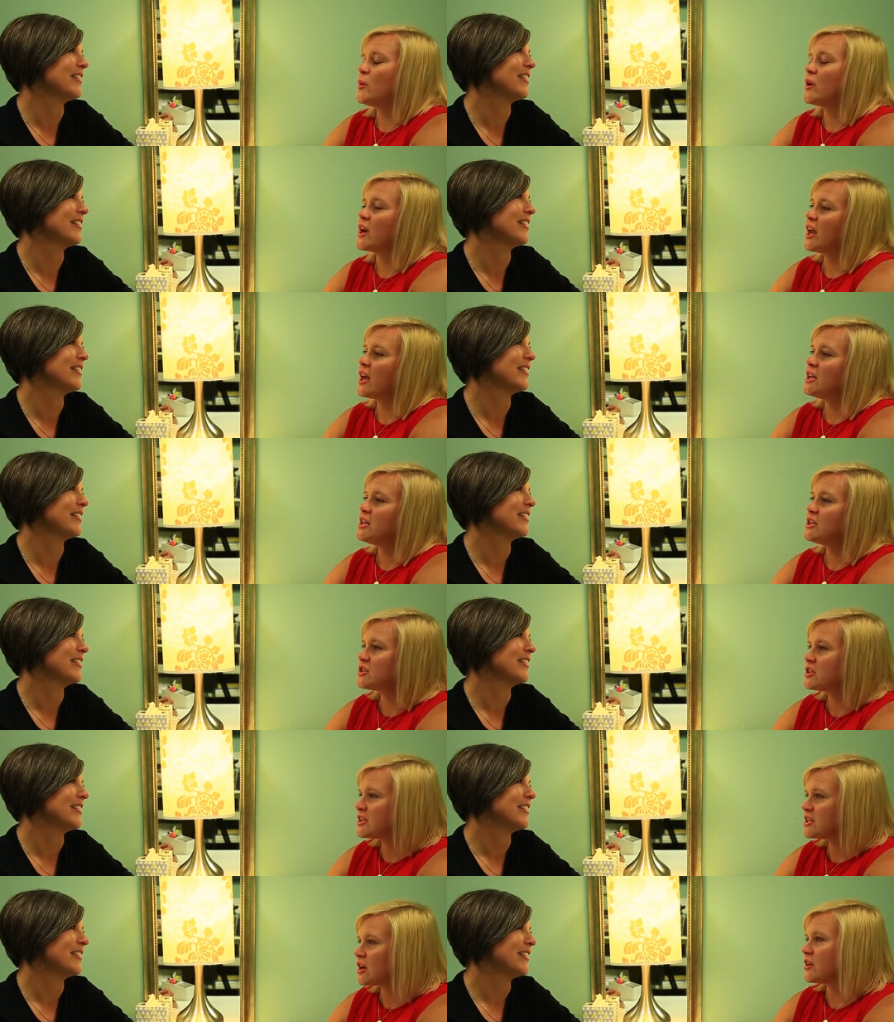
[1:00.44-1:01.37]
Speaker 1: when I
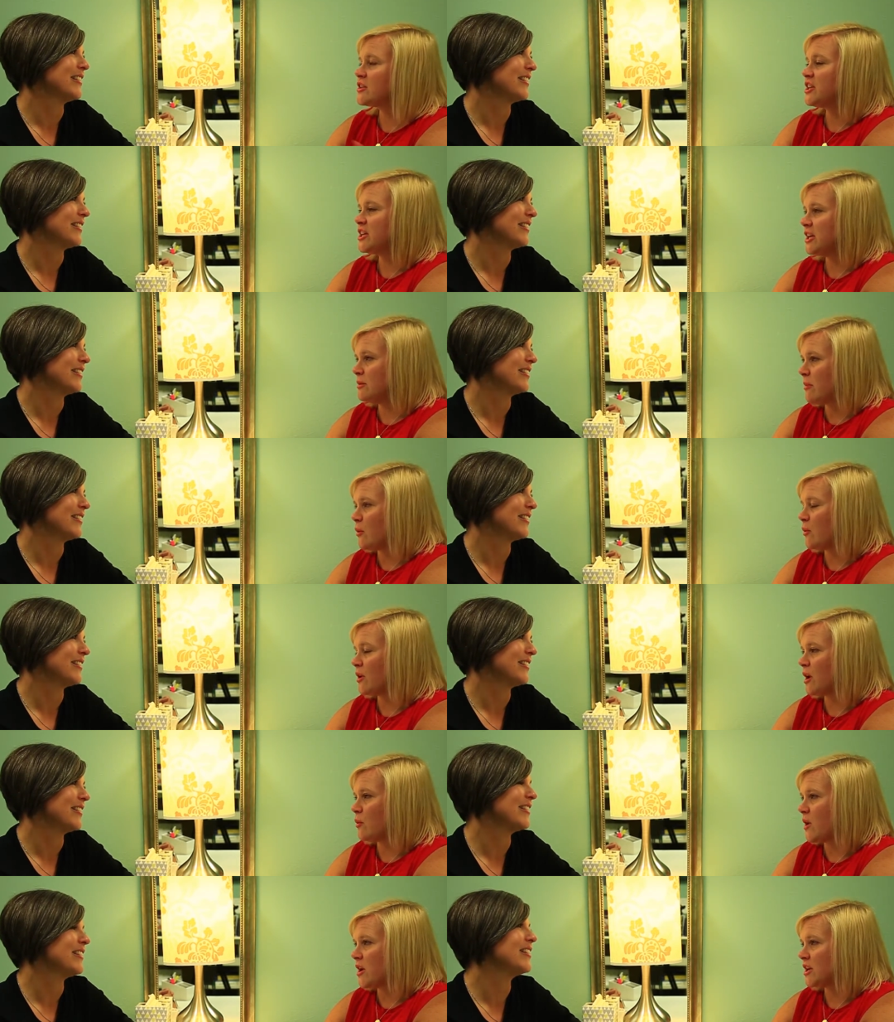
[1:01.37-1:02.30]
initially started thinking about what
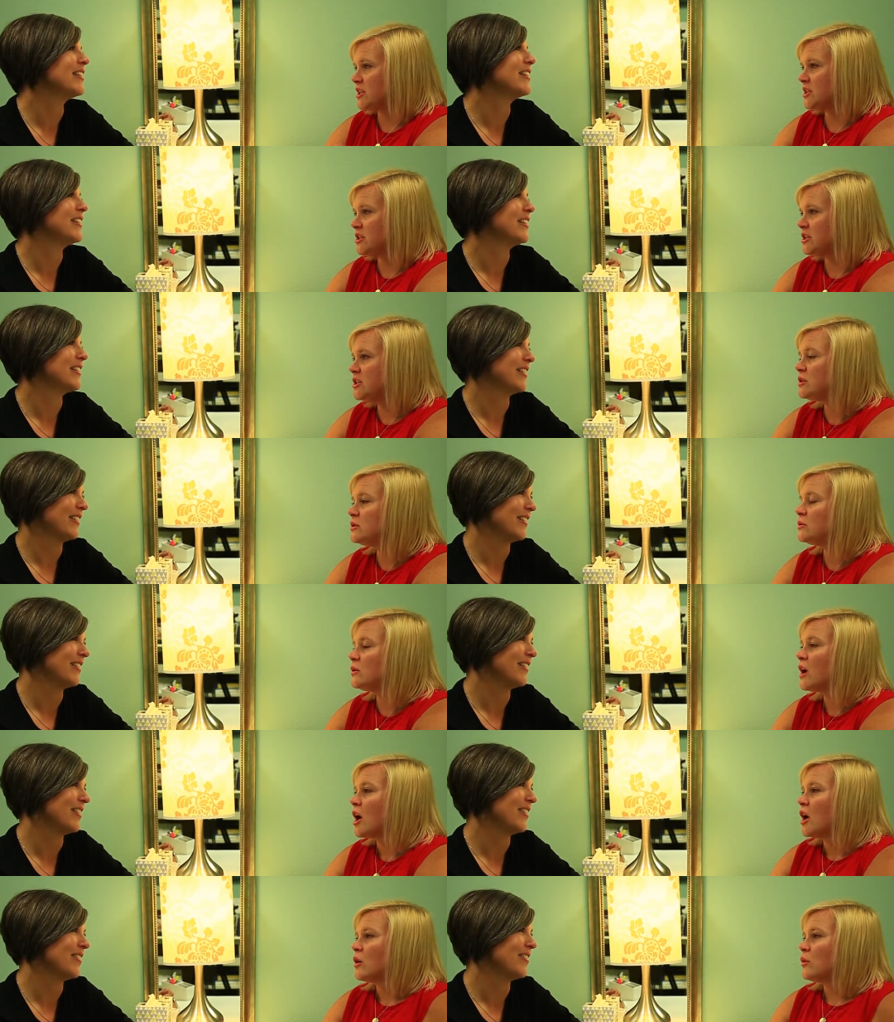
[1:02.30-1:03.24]
I wanted to do,
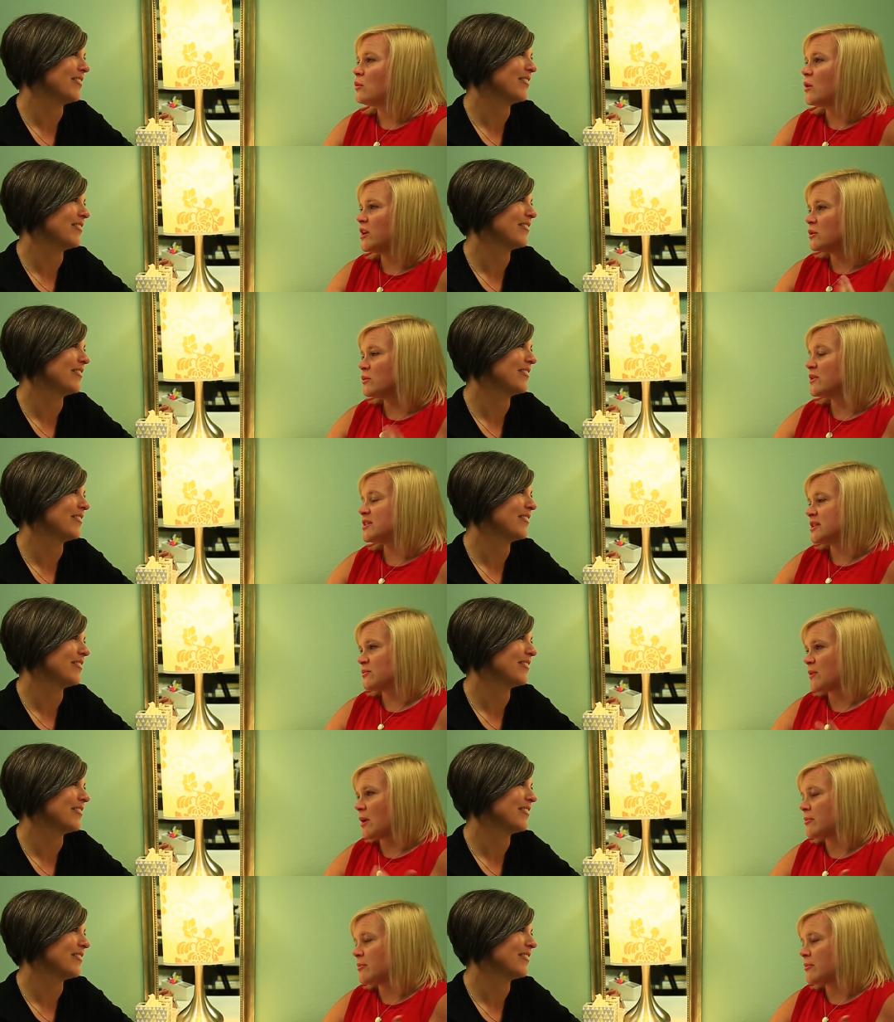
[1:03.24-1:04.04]
one of the reasons why